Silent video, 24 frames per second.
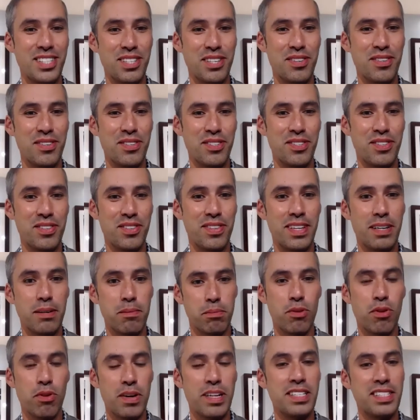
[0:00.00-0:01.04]
to the
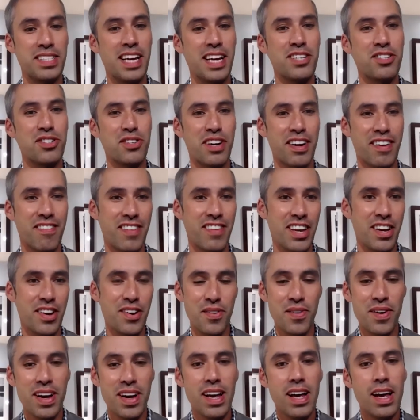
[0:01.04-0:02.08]
employee-centric
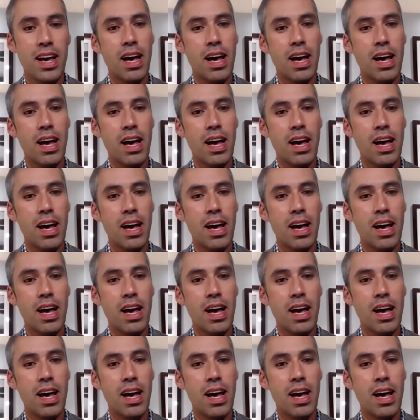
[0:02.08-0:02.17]
view.